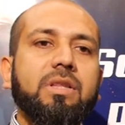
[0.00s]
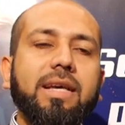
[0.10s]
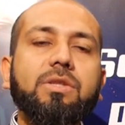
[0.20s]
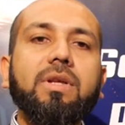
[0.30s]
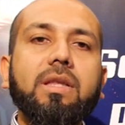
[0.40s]
The
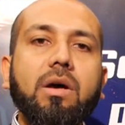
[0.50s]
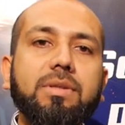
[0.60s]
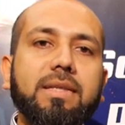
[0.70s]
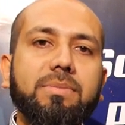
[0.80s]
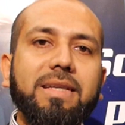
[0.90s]

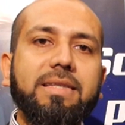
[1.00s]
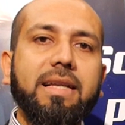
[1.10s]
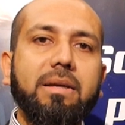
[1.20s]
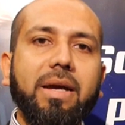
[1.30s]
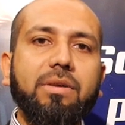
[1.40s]
X1000 is
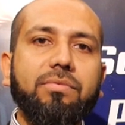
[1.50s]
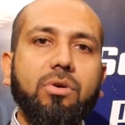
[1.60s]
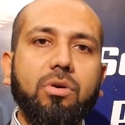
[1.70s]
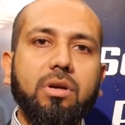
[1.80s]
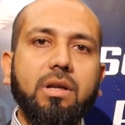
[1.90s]
basically meant
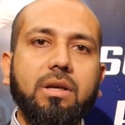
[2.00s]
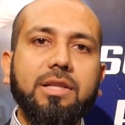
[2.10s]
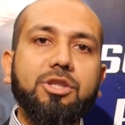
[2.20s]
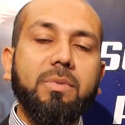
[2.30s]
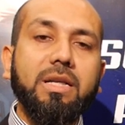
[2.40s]
for uh,
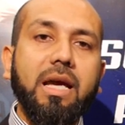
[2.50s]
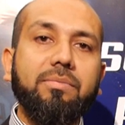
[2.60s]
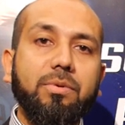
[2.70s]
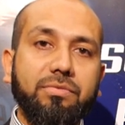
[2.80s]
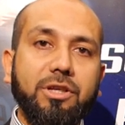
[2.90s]
consumer
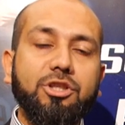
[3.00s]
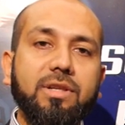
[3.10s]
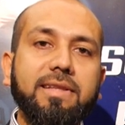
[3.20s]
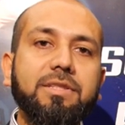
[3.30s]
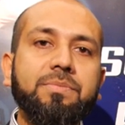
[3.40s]
type
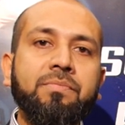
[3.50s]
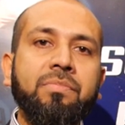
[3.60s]
professionals